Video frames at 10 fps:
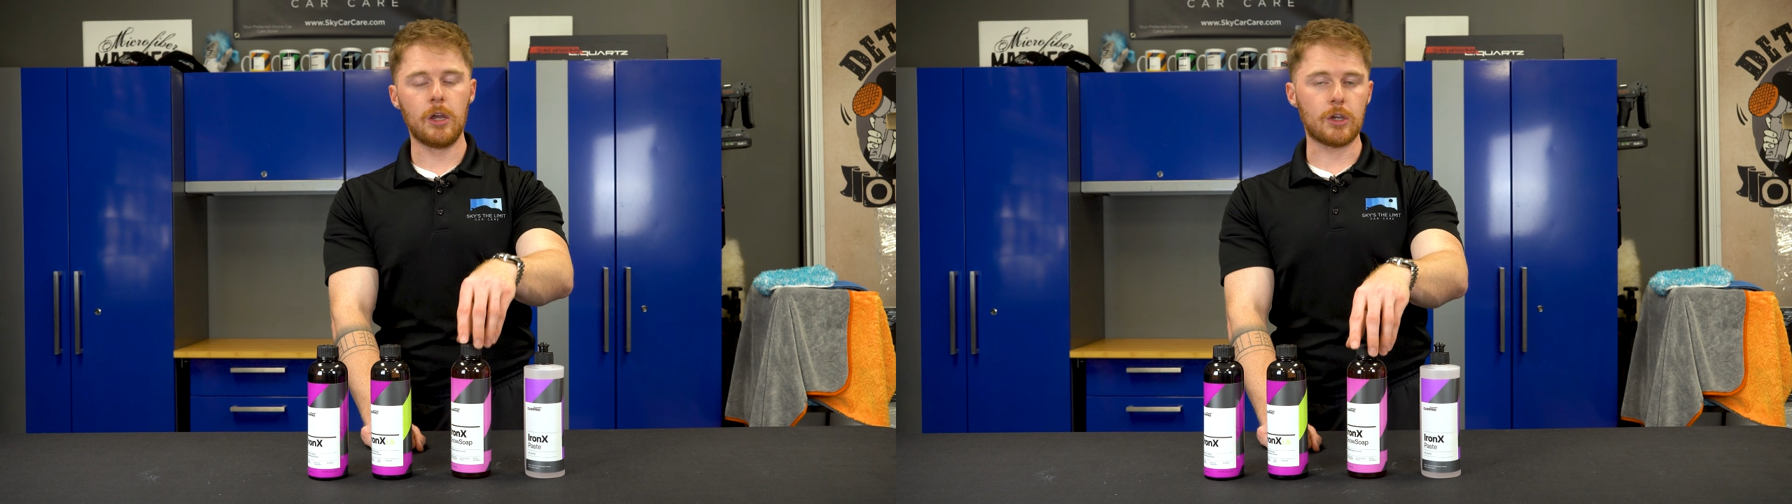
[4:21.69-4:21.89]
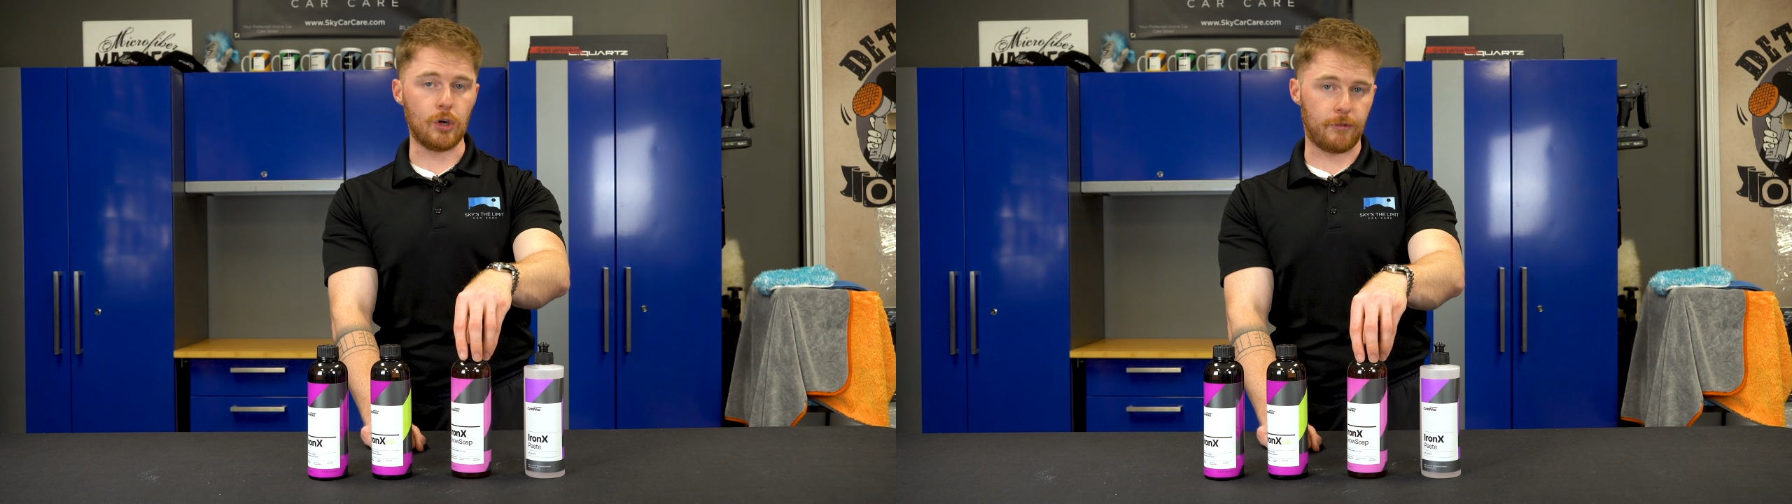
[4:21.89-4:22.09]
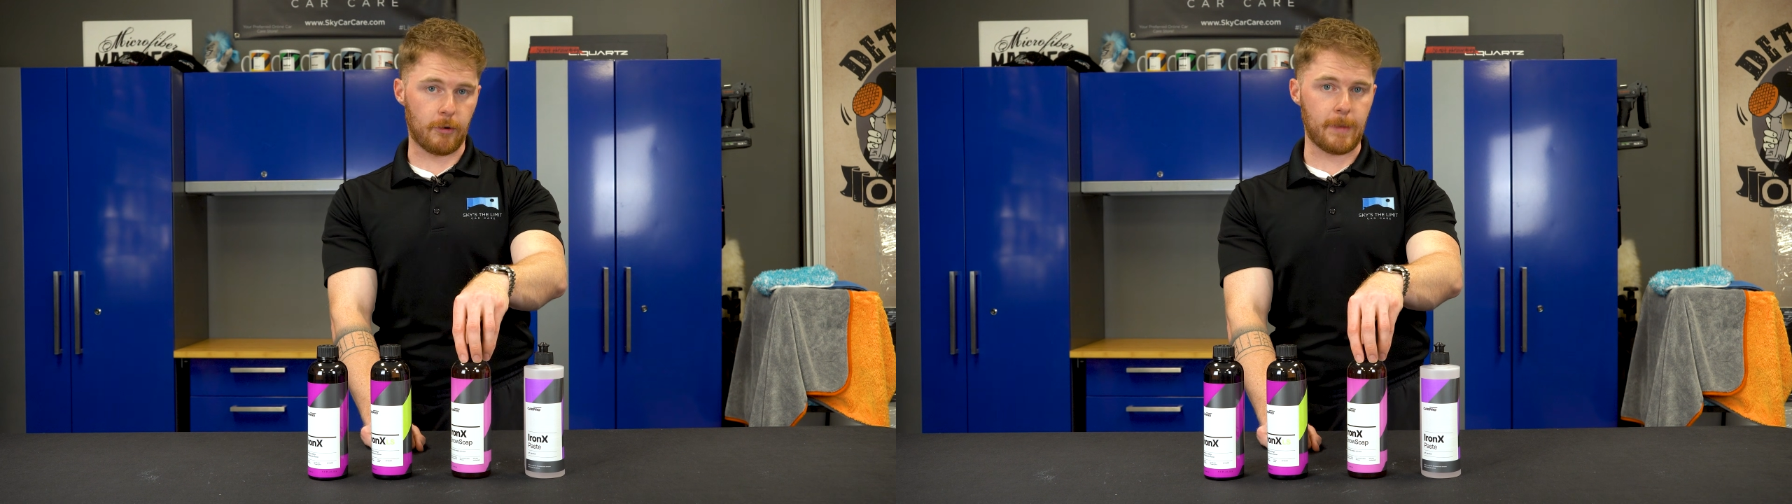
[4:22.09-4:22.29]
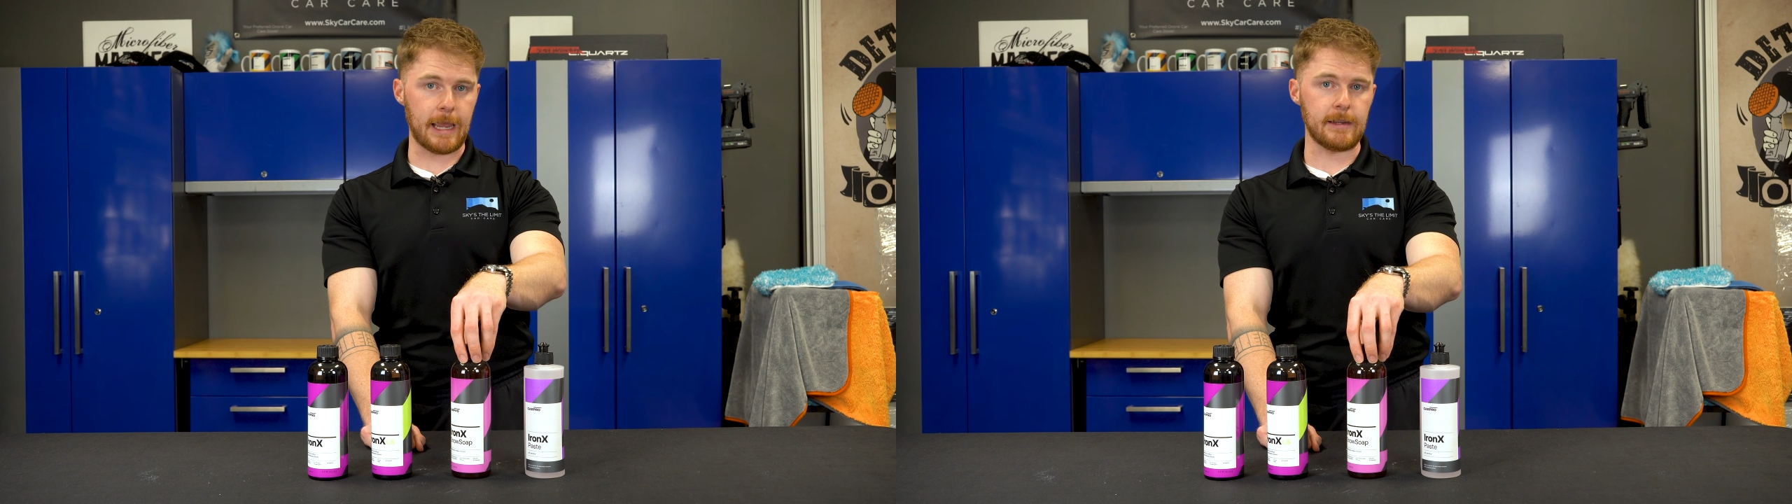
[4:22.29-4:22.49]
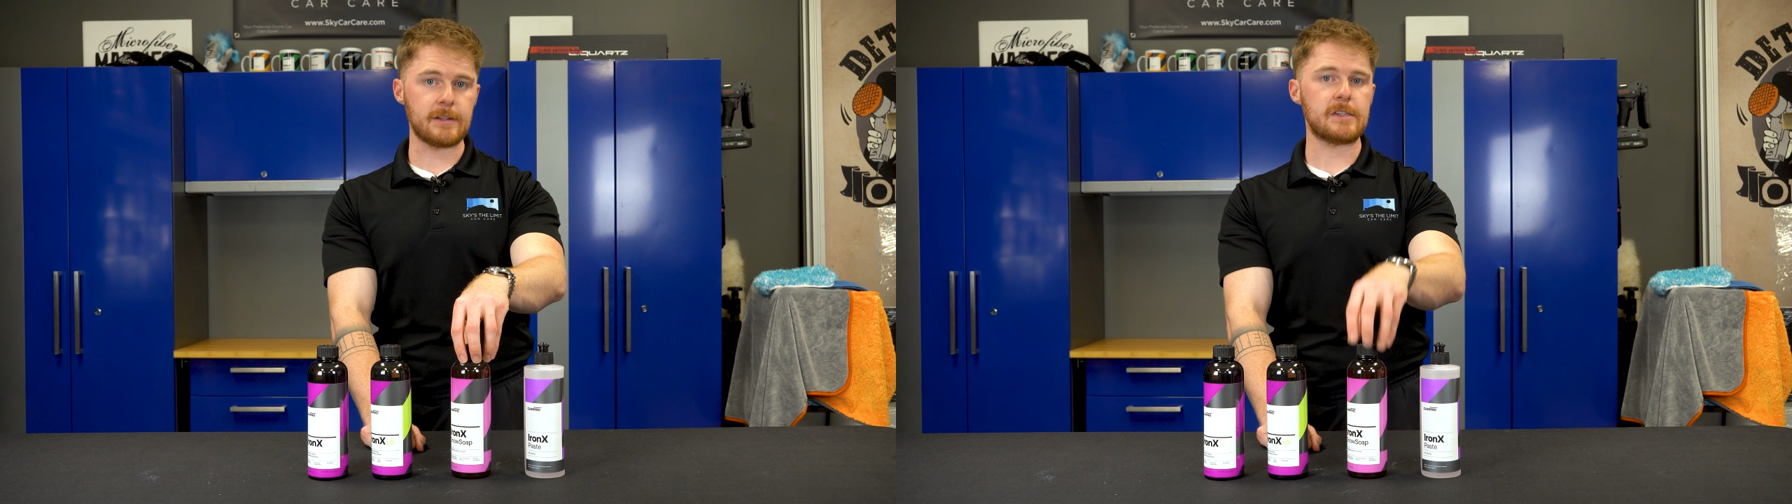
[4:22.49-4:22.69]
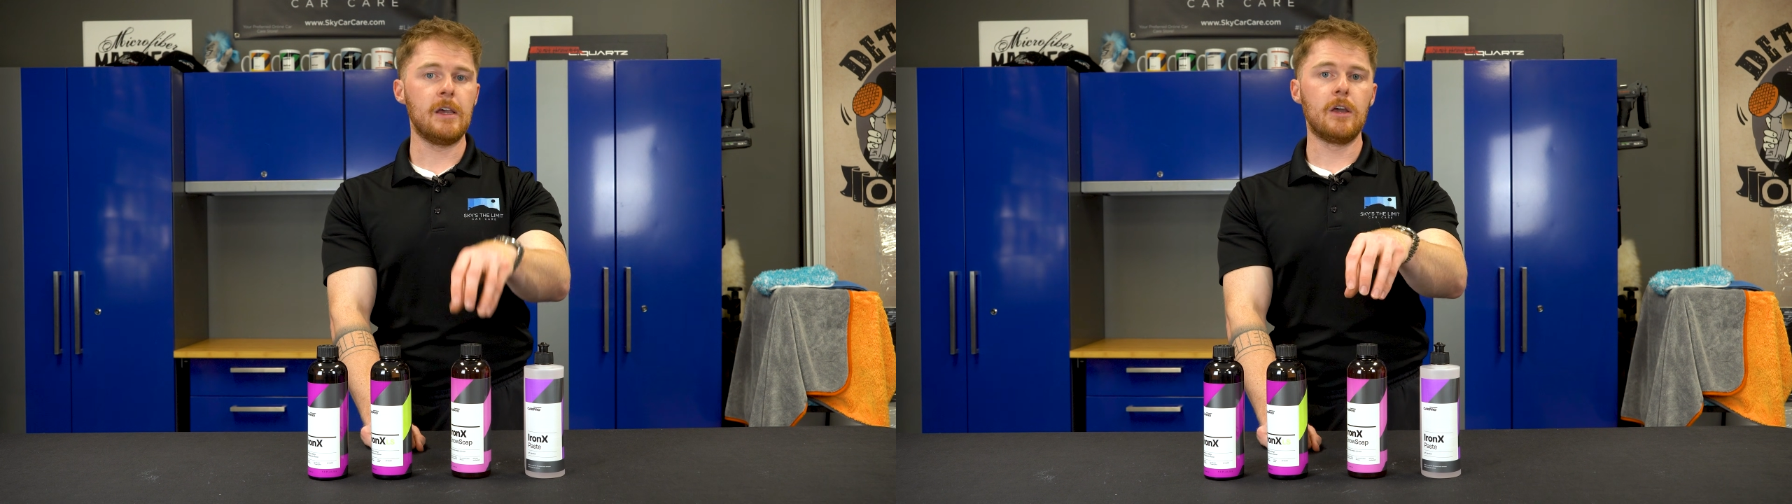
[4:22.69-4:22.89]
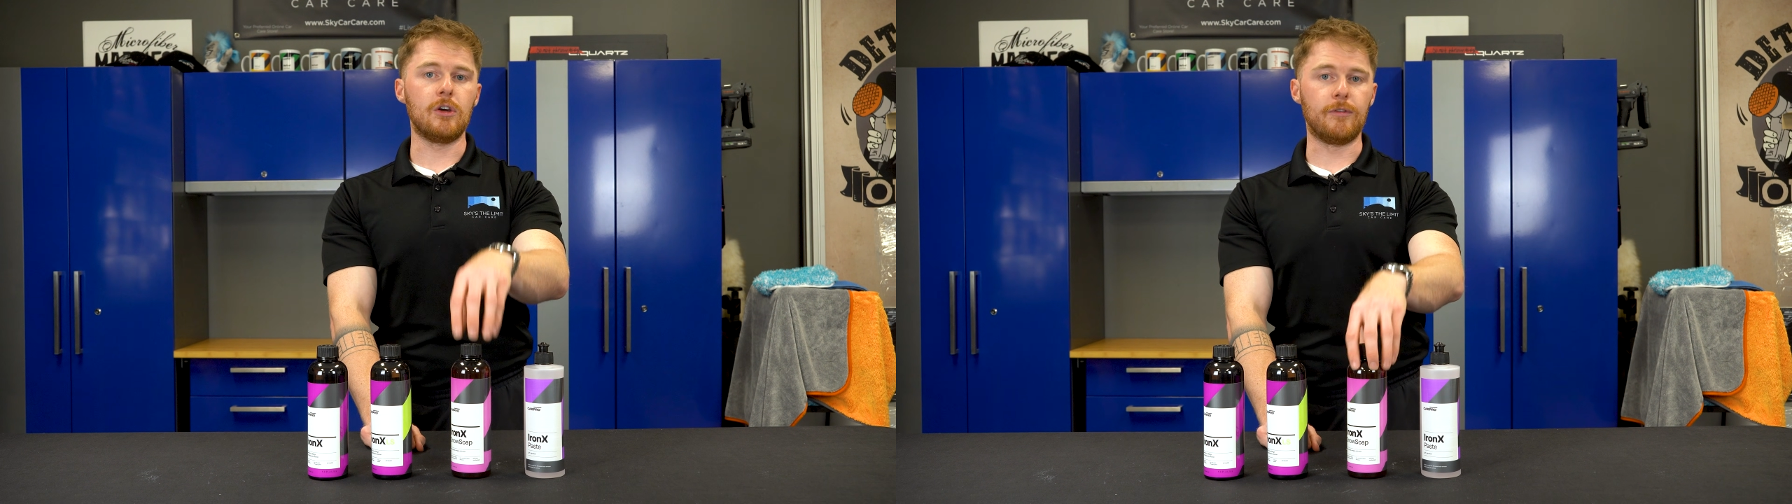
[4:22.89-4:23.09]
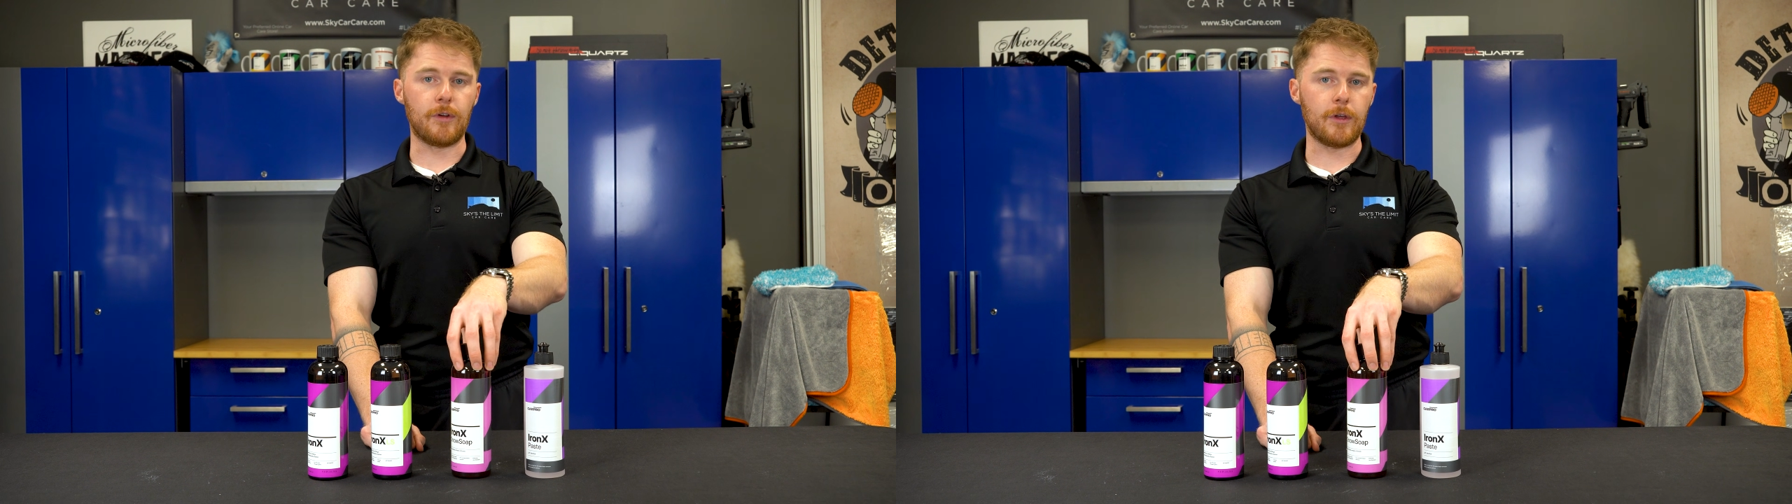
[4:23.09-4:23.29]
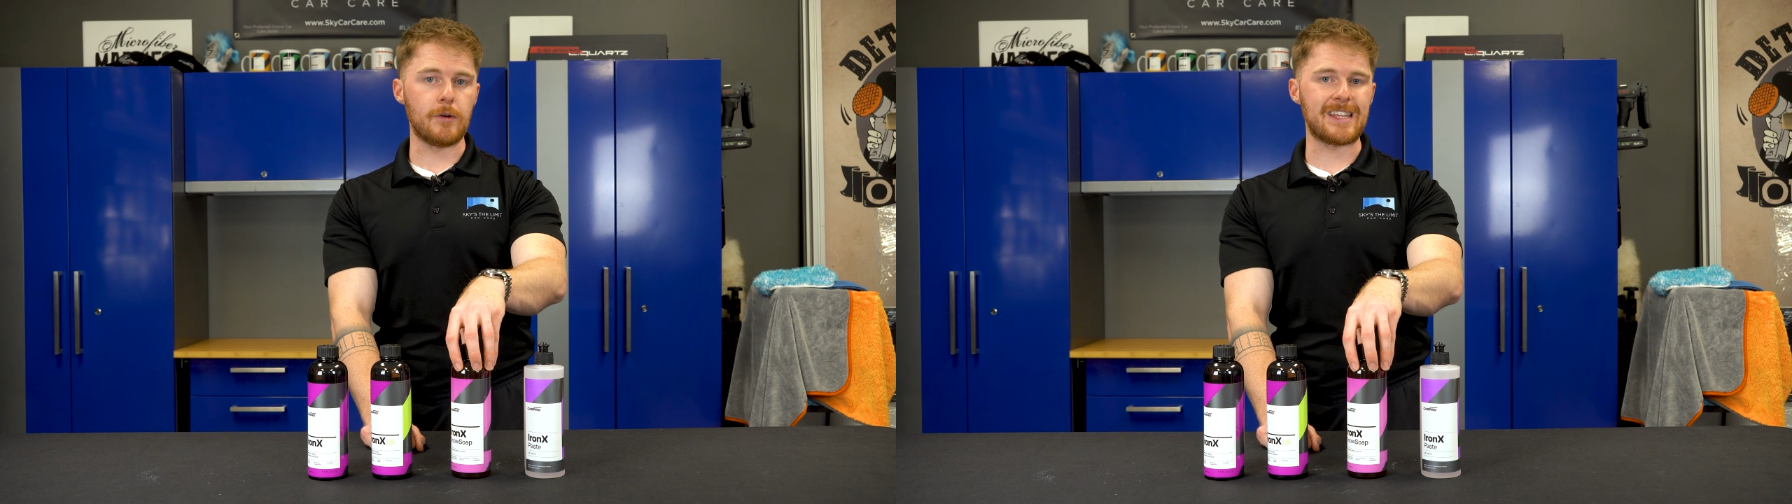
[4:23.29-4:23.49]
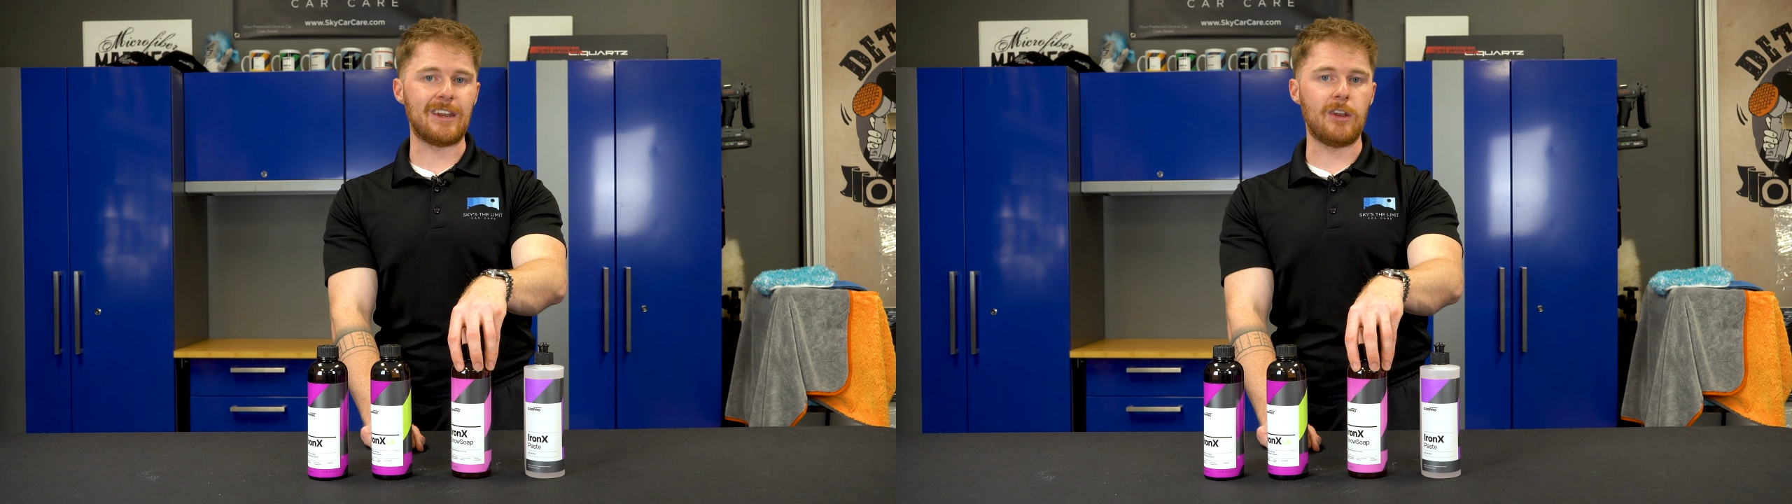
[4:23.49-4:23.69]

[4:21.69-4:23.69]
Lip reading: Good for maintenance, good for those that